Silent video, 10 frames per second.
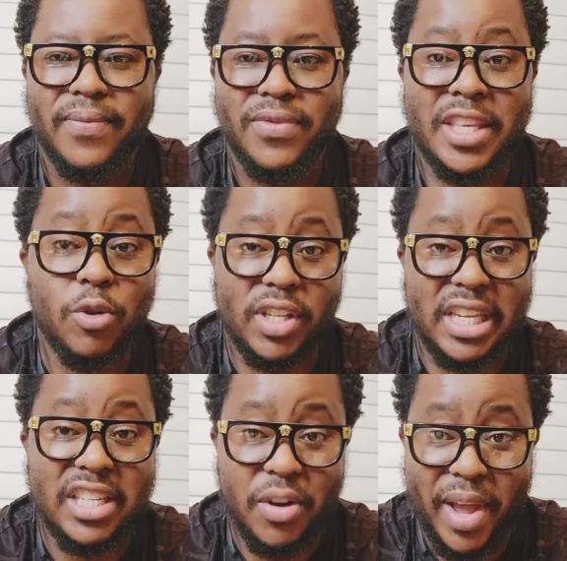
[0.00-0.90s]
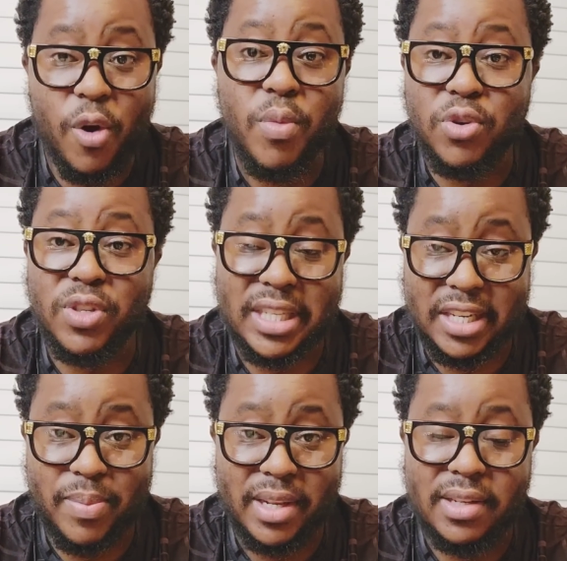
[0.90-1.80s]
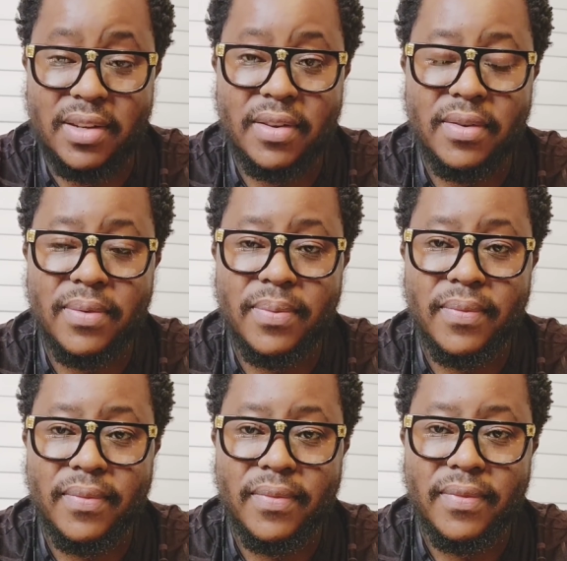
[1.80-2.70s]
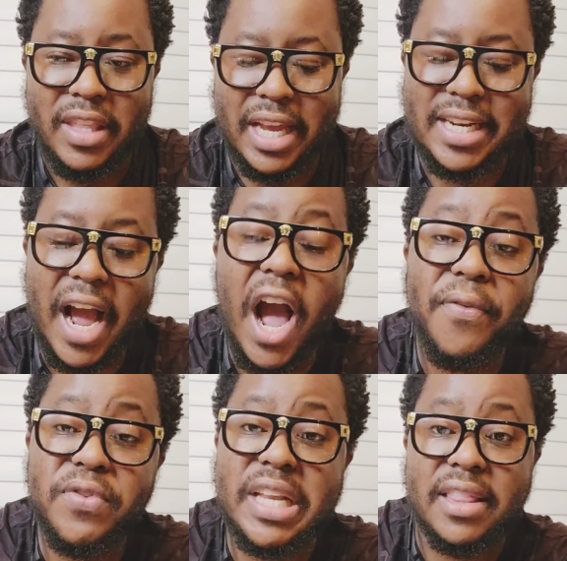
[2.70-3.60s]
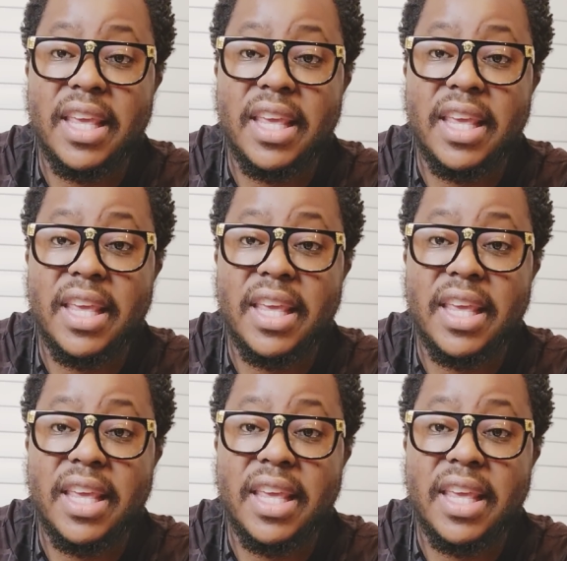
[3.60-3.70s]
This was in Jeremiah Omoto's statement. That after the